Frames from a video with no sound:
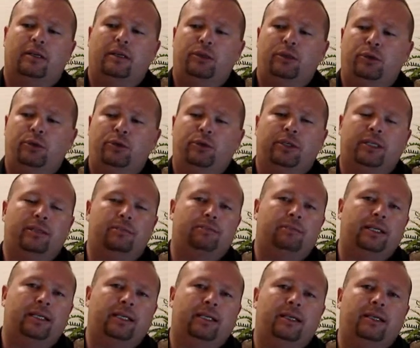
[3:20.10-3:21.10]
you can
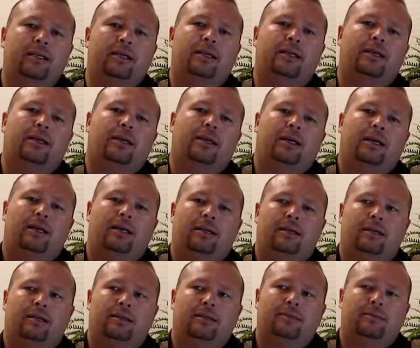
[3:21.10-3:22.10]
be
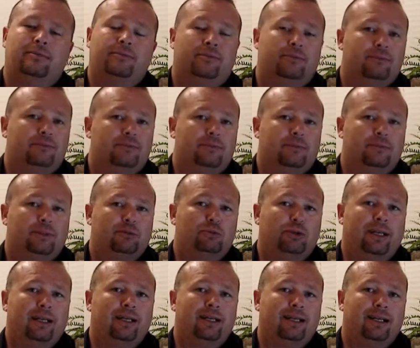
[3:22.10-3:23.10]

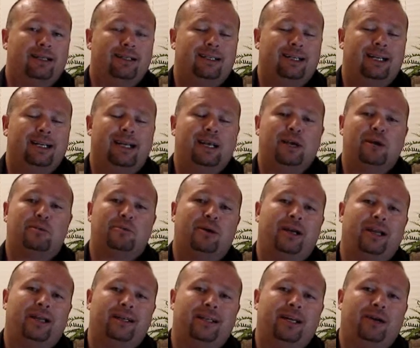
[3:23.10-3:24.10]
quite like I am
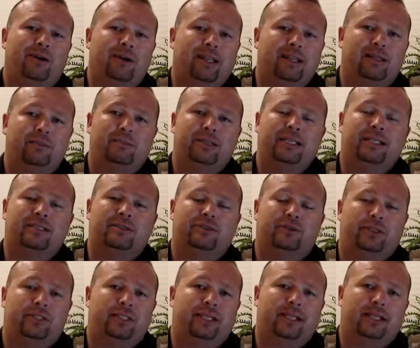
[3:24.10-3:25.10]
right now at the beach
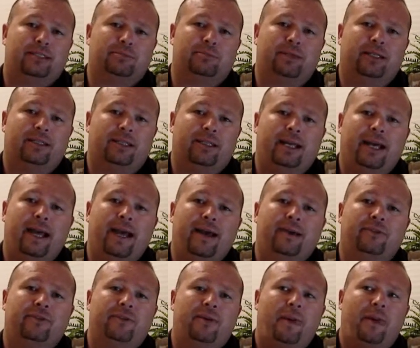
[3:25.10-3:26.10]
for the next month and a
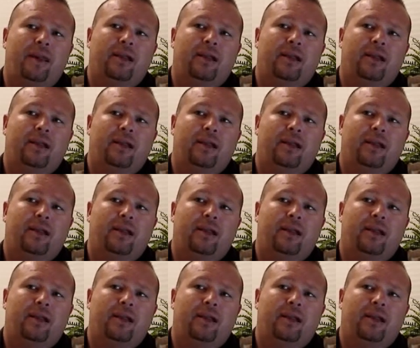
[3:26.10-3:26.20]
half,